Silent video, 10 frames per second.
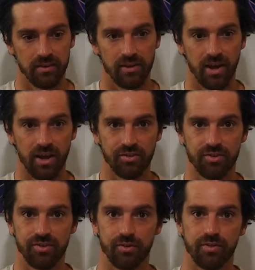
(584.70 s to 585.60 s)
the
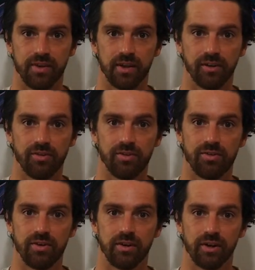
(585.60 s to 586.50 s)
essence of things. You
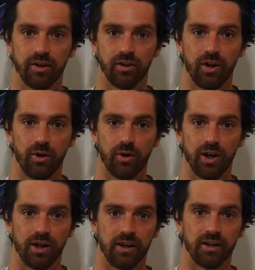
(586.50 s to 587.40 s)
see the
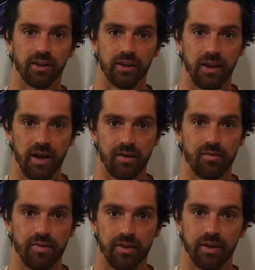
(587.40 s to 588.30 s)
glowing
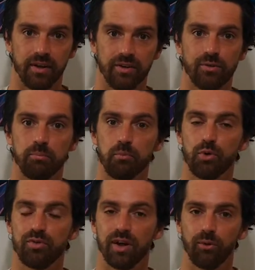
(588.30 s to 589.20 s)
life that is
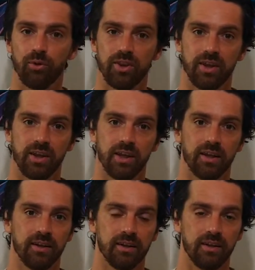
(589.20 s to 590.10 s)
moving within,
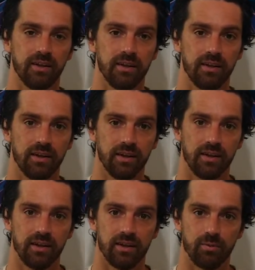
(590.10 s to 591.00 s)

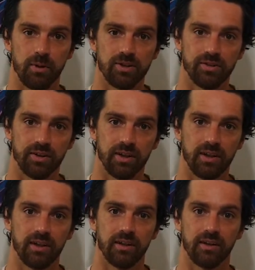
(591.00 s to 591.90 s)

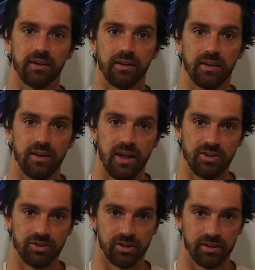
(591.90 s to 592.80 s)
especially
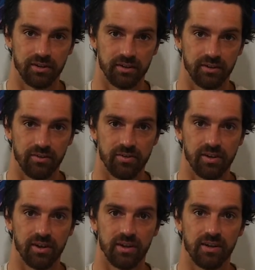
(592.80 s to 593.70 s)
nature. You
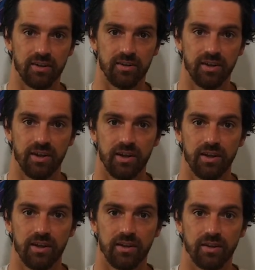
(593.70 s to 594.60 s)
see it in
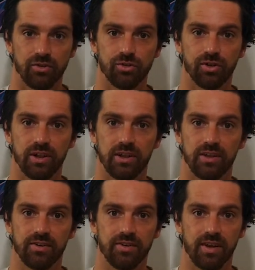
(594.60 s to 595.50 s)
the
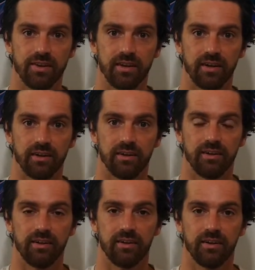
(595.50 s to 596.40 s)
trees and the
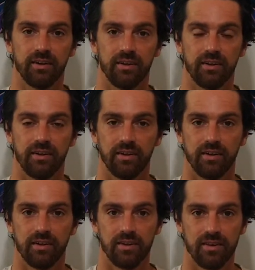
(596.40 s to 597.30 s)

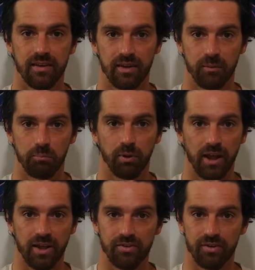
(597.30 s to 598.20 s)
the
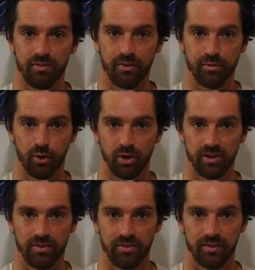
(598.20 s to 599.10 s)
plants of the
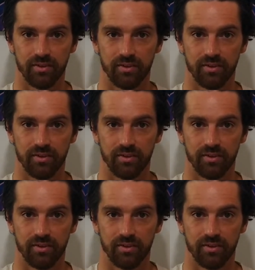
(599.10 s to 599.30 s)
forest.